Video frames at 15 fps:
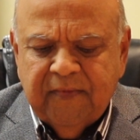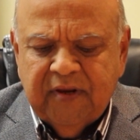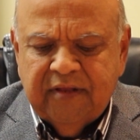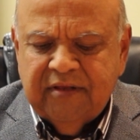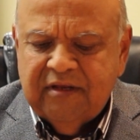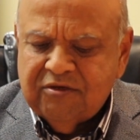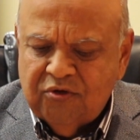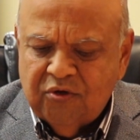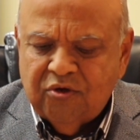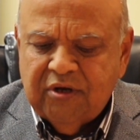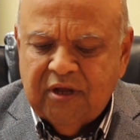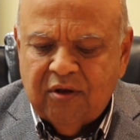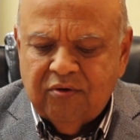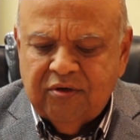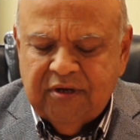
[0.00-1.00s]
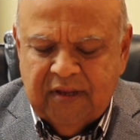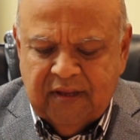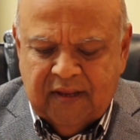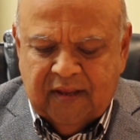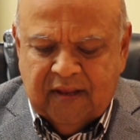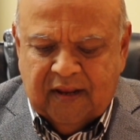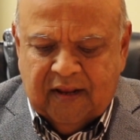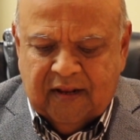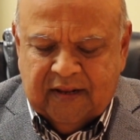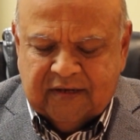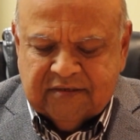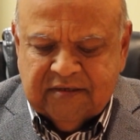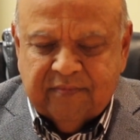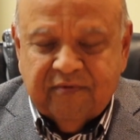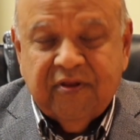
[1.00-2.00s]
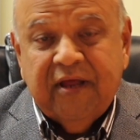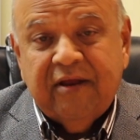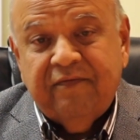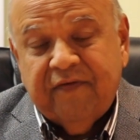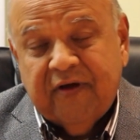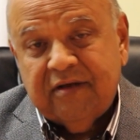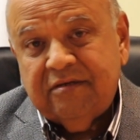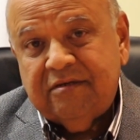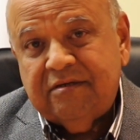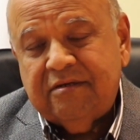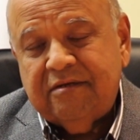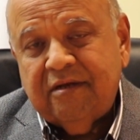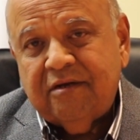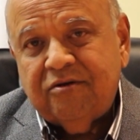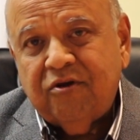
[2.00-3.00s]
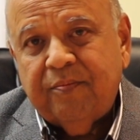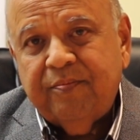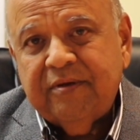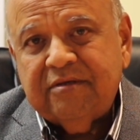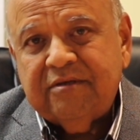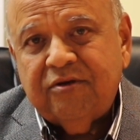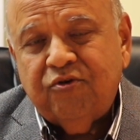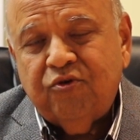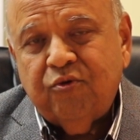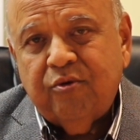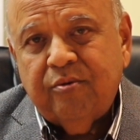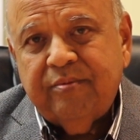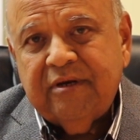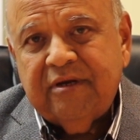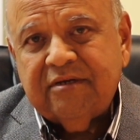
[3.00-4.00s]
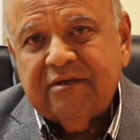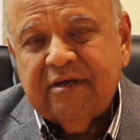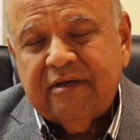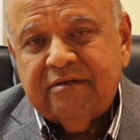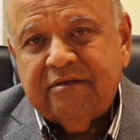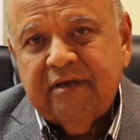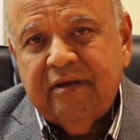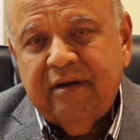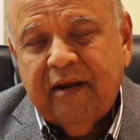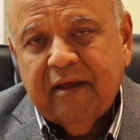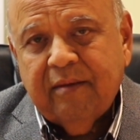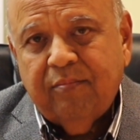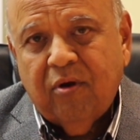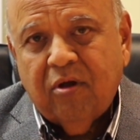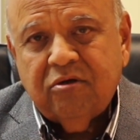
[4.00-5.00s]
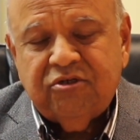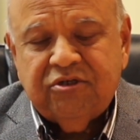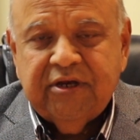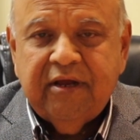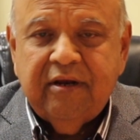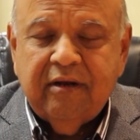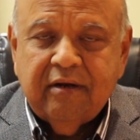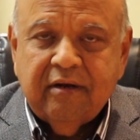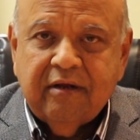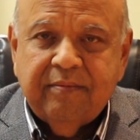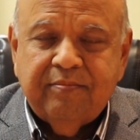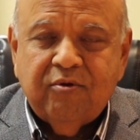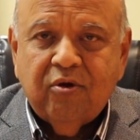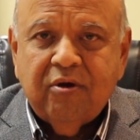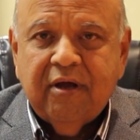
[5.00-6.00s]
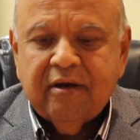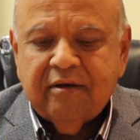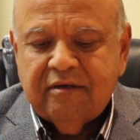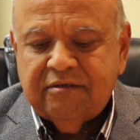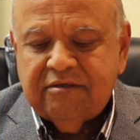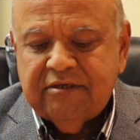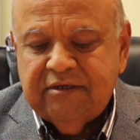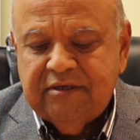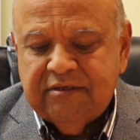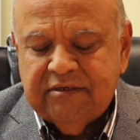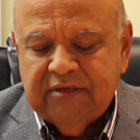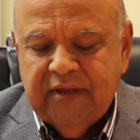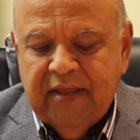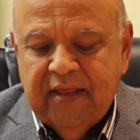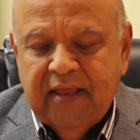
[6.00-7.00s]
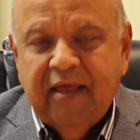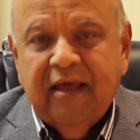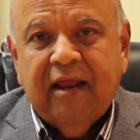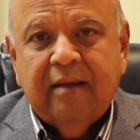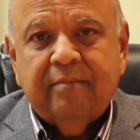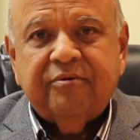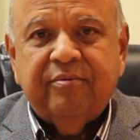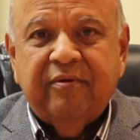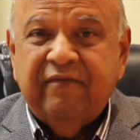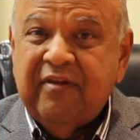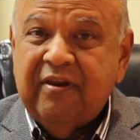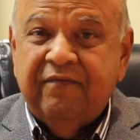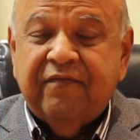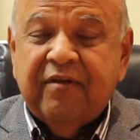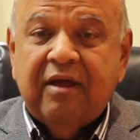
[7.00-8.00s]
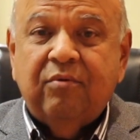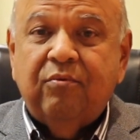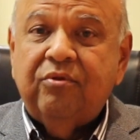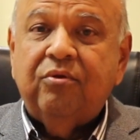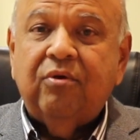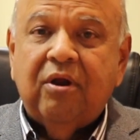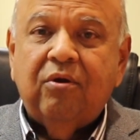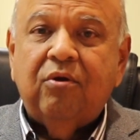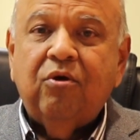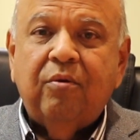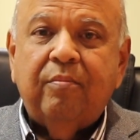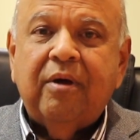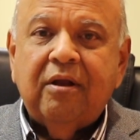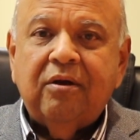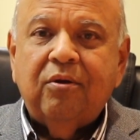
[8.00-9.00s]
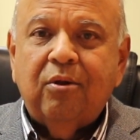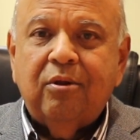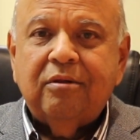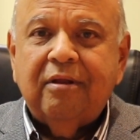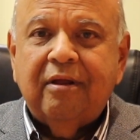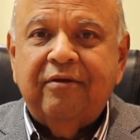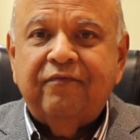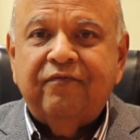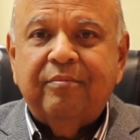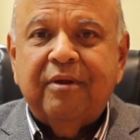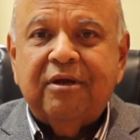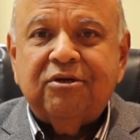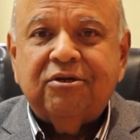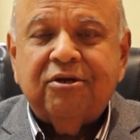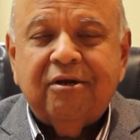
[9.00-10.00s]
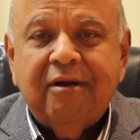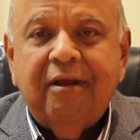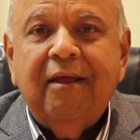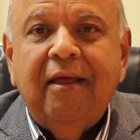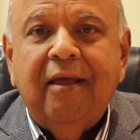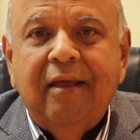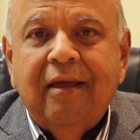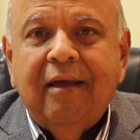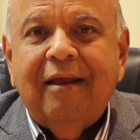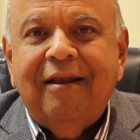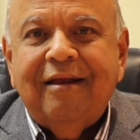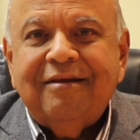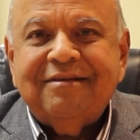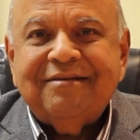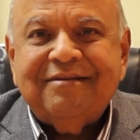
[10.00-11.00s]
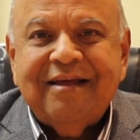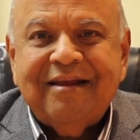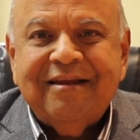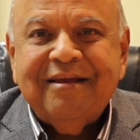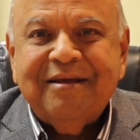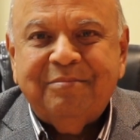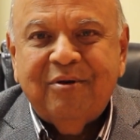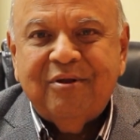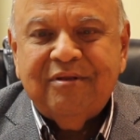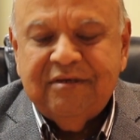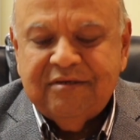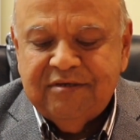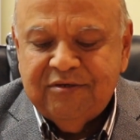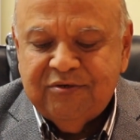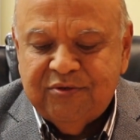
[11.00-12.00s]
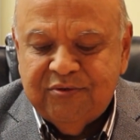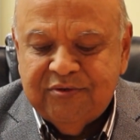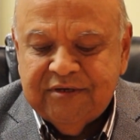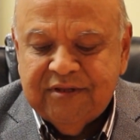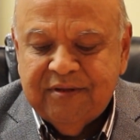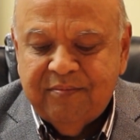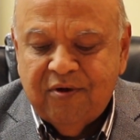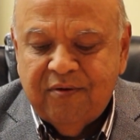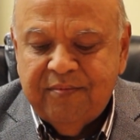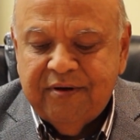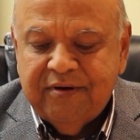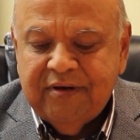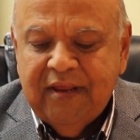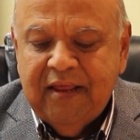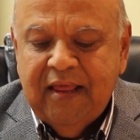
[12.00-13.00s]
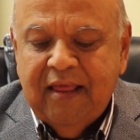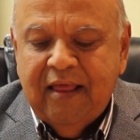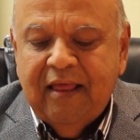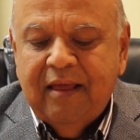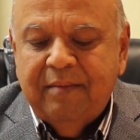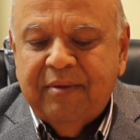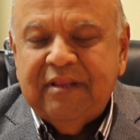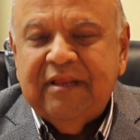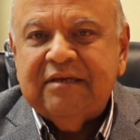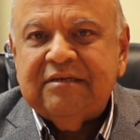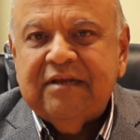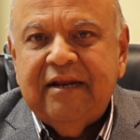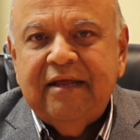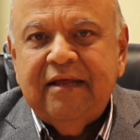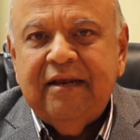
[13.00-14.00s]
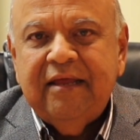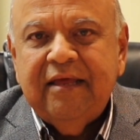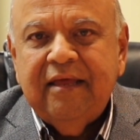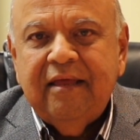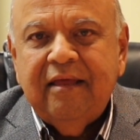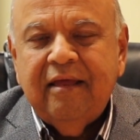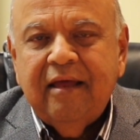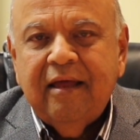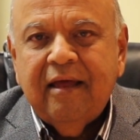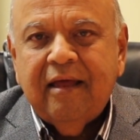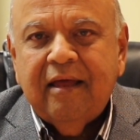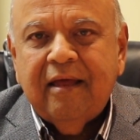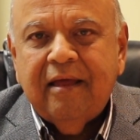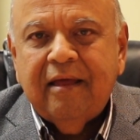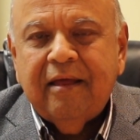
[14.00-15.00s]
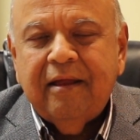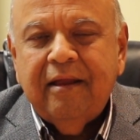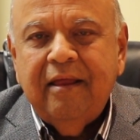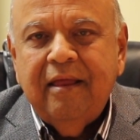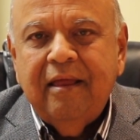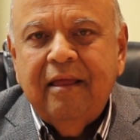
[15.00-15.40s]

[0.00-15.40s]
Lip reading: There's no doubt that some of the advanced topics that you will be discussing, like blockchain and cryptocurrencies, and I must be very frank with you, I don't command all the information and understanding about these issues at the moment, but there's clearly the